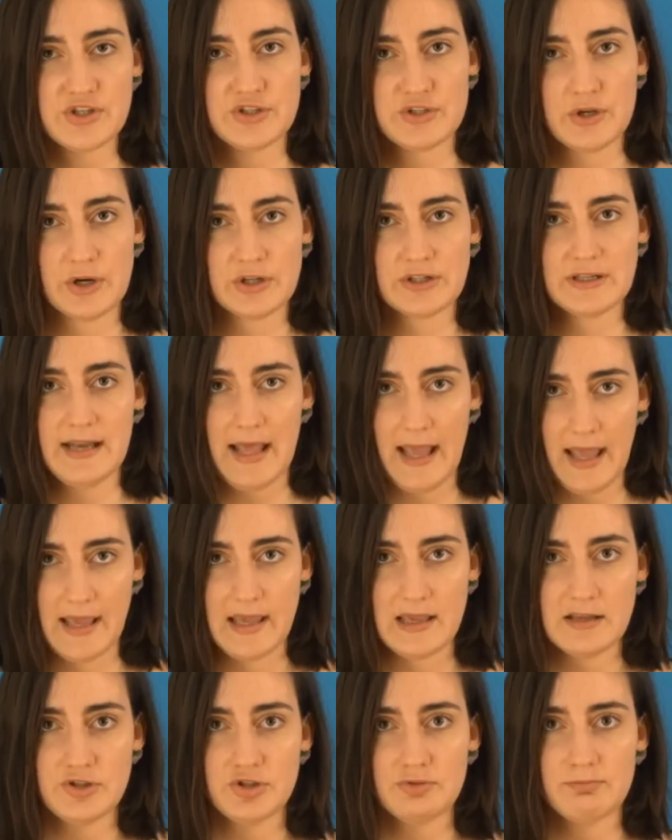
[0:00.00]
certain
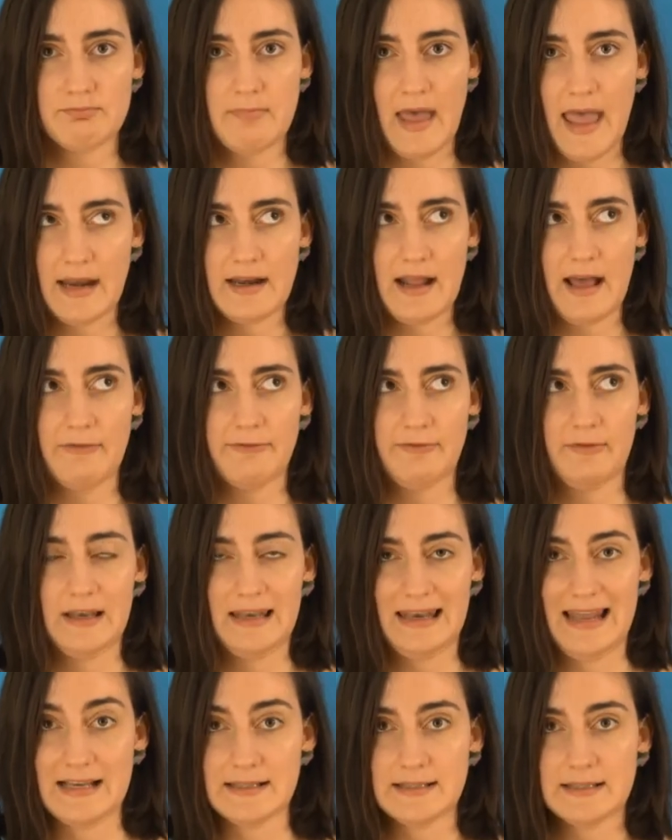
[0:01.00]
age, men have
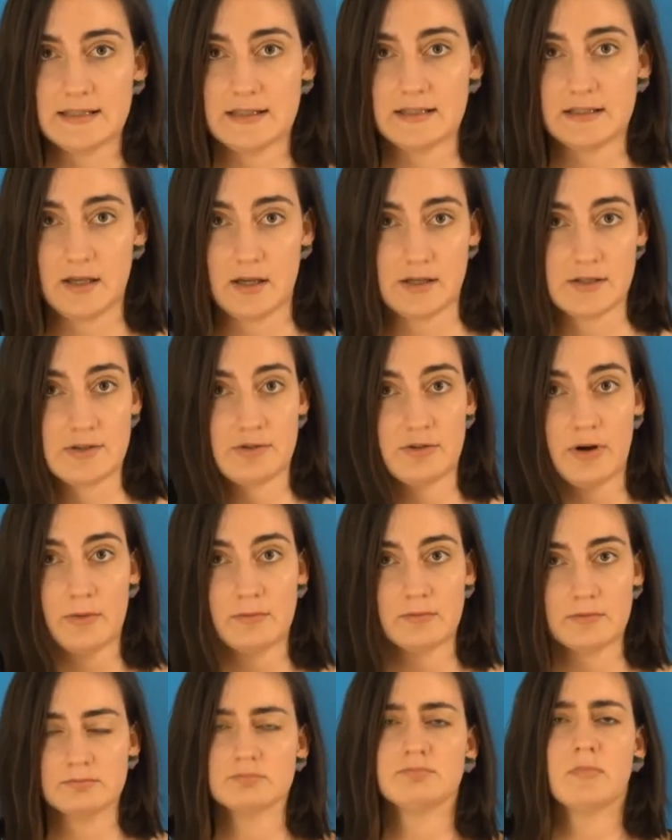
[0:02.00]
less
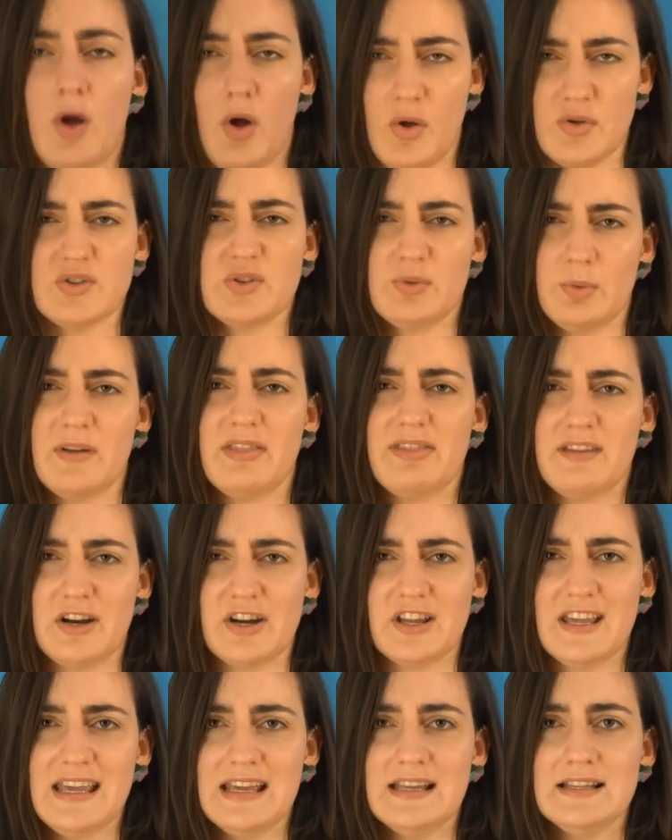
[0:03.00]
testosterone, also when
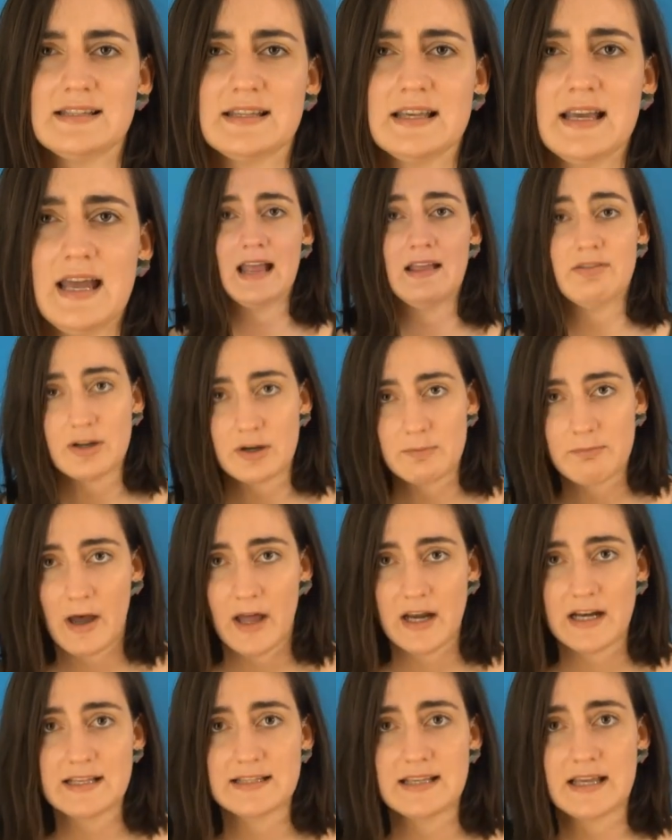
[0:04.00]
they're kids, in their
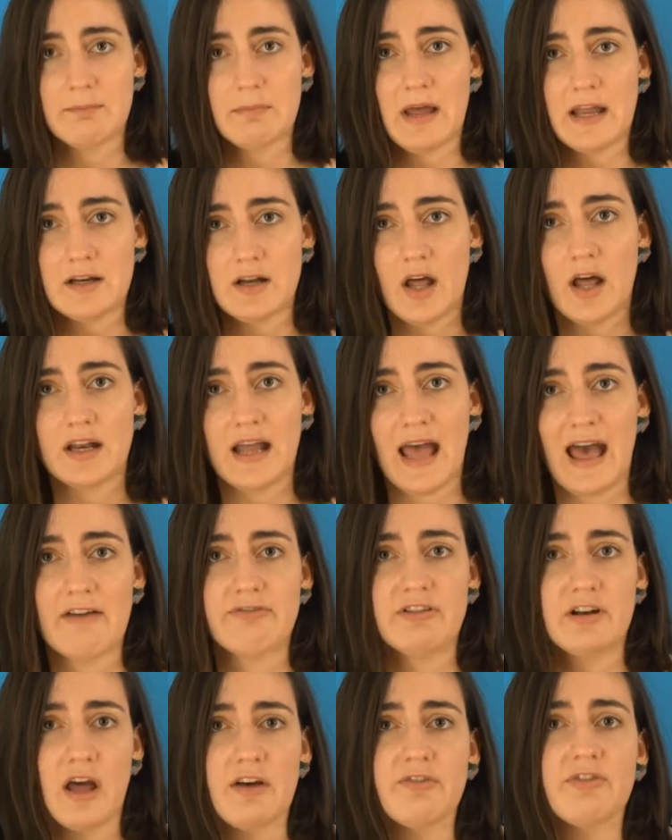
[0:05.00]
bodies and might not have
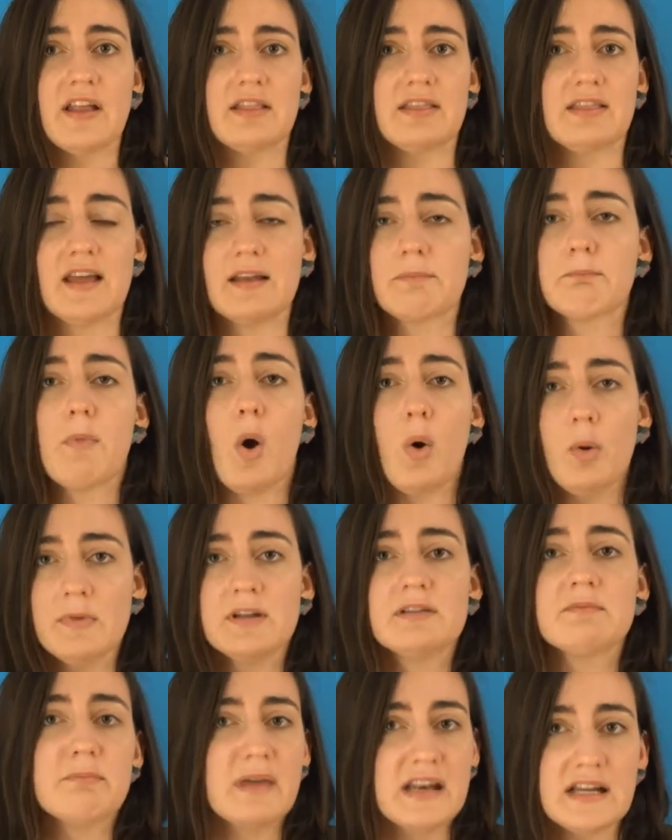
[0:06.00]
enough at that
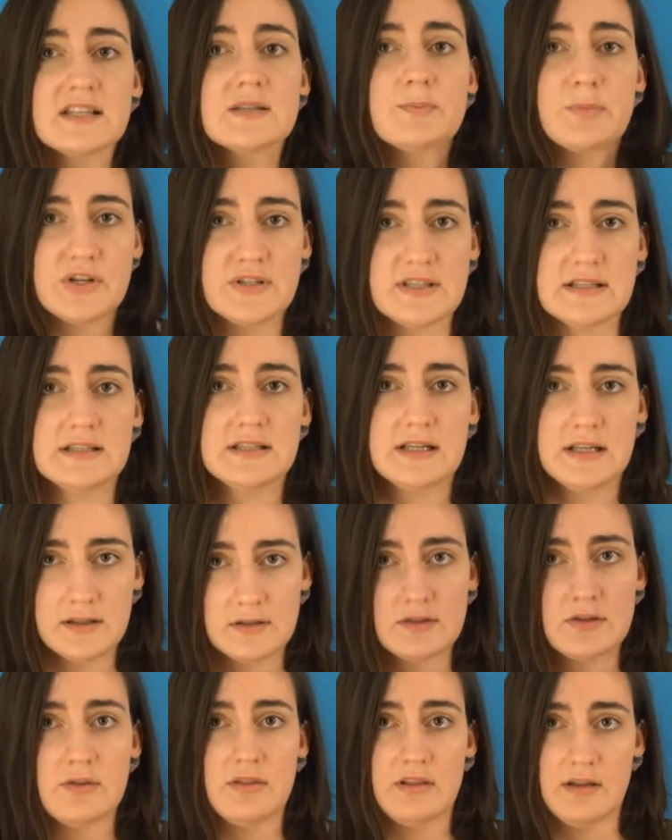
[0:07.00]
moment, minutes preceding
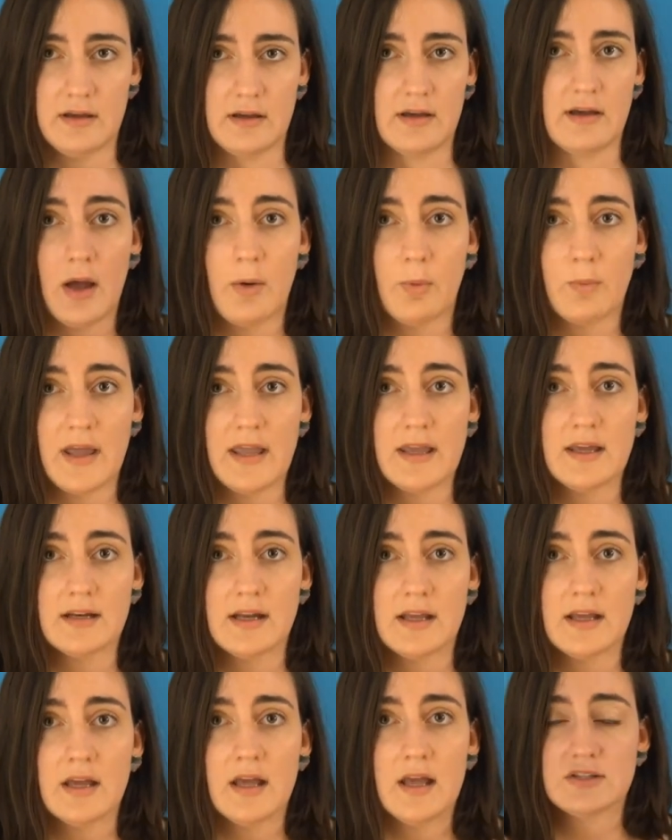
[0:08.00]
to the
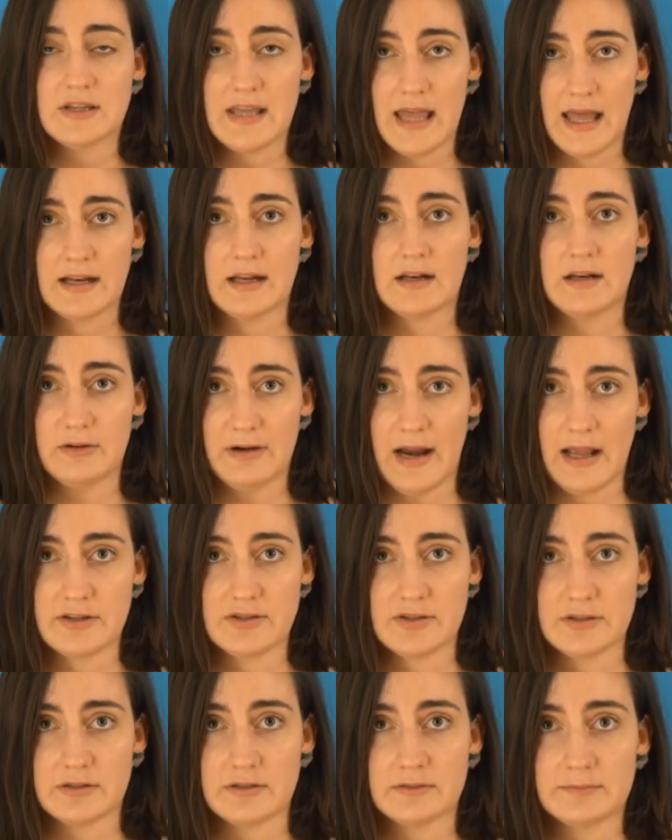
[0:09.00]
awakening, to get an
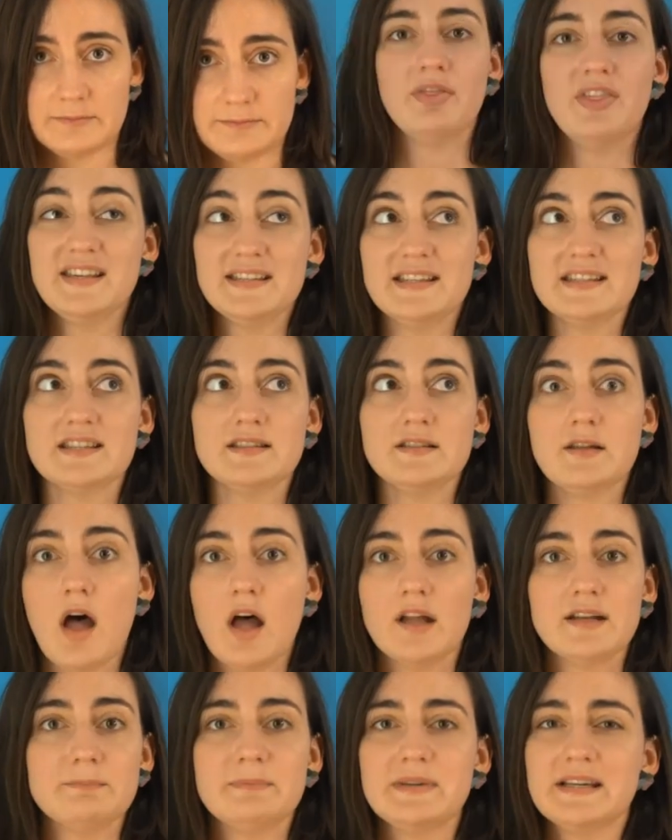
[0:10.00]
erection. This is
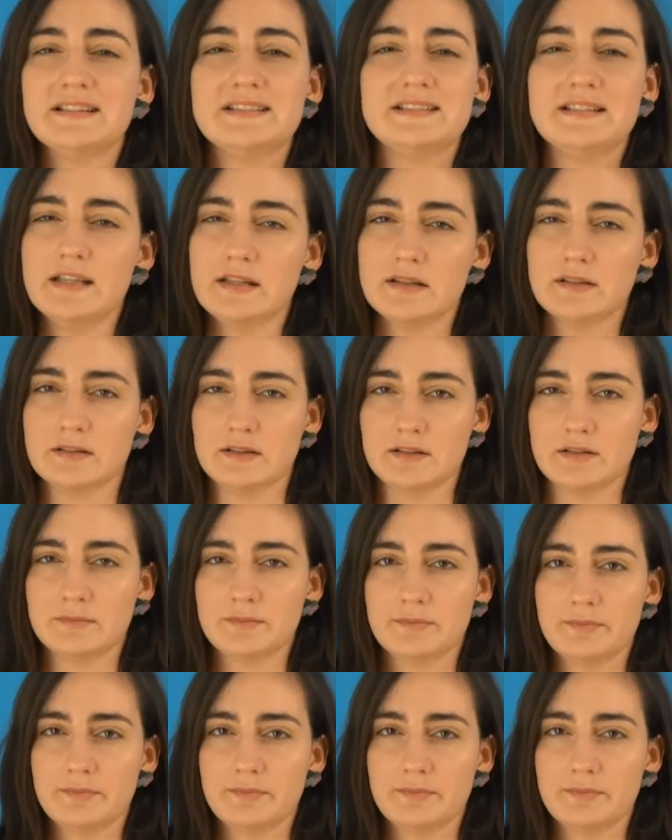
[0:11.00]
not a big deal.